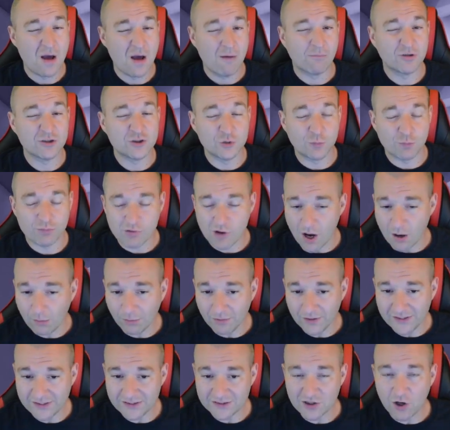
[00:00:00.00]
But you
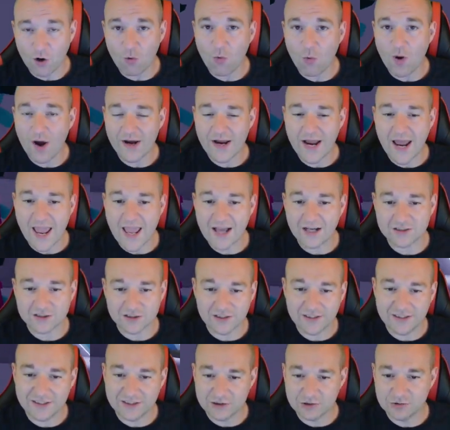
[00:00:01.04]
probably don't want to
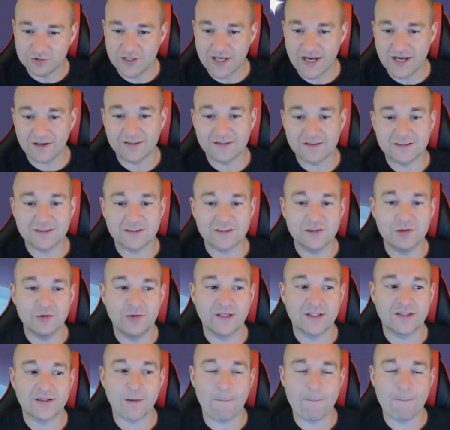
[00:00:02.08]
actually do that until you
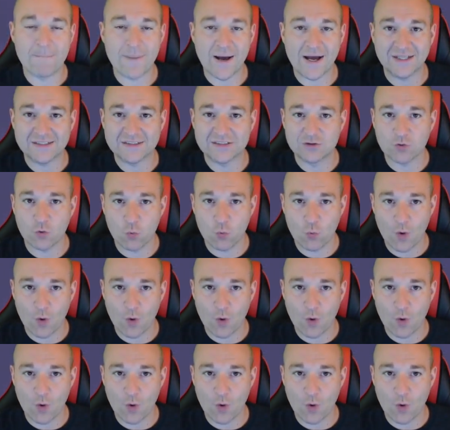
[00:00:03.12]
get the best